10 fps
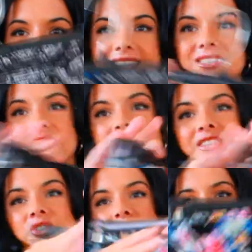There's a
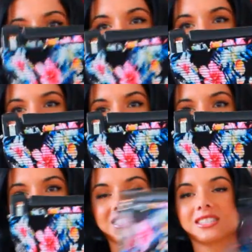funny story with these two
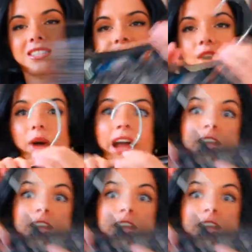skirts. So